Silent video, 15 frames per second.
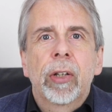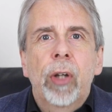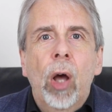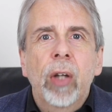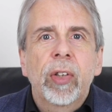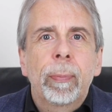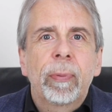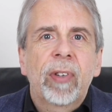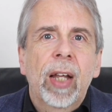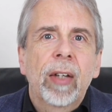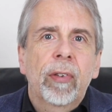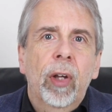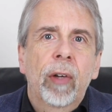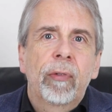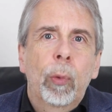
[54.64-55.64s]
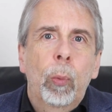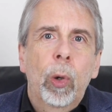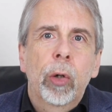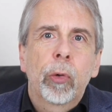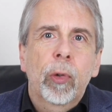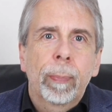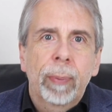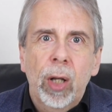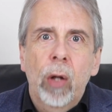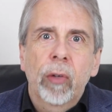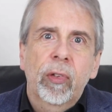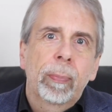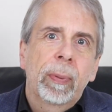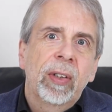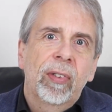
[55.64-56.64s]
90% of the world's
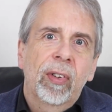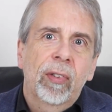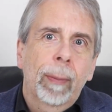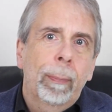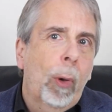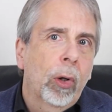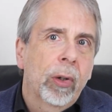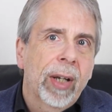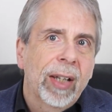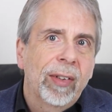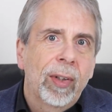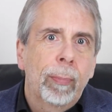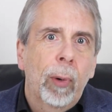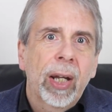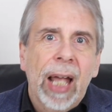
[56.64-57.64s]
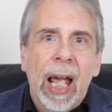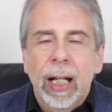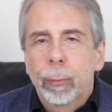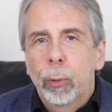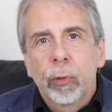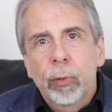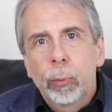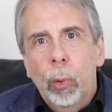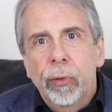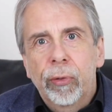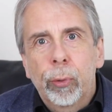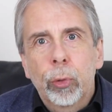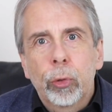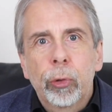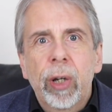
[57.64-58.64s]
plant species are pollinated by animals of
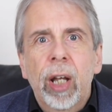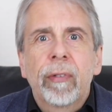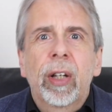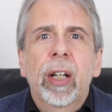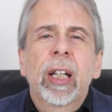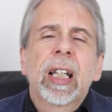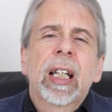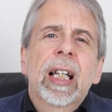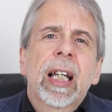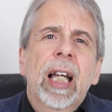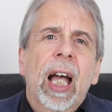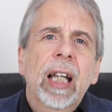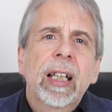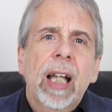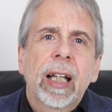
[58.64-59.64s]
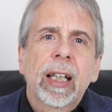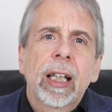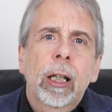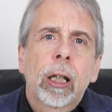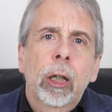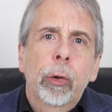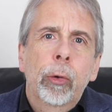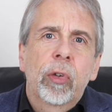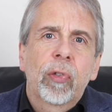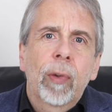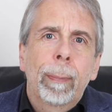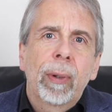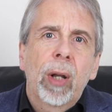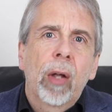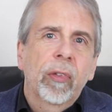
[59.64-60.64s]
one sort or another, and that includes
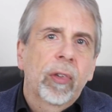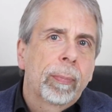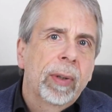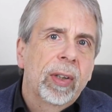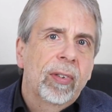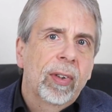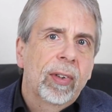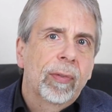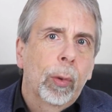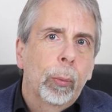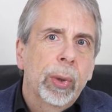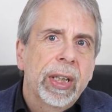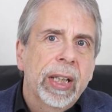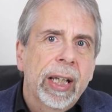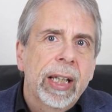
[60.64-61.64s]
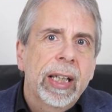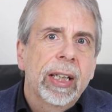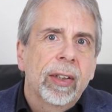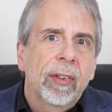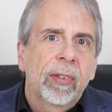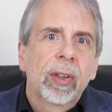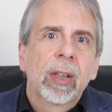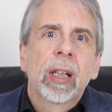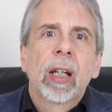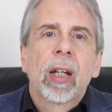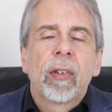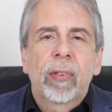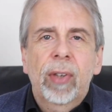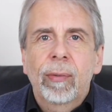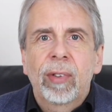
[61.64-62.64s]
the plant species that we eat.
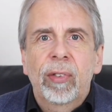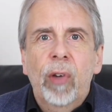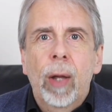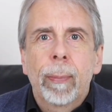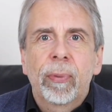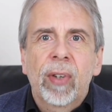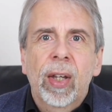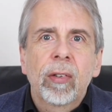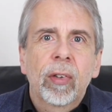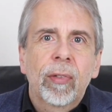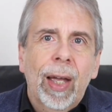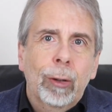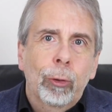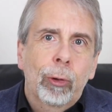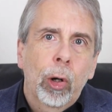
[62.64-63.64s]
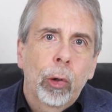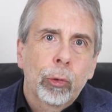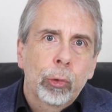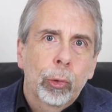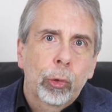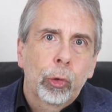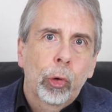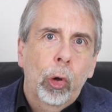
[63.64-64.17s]
75% of agricultural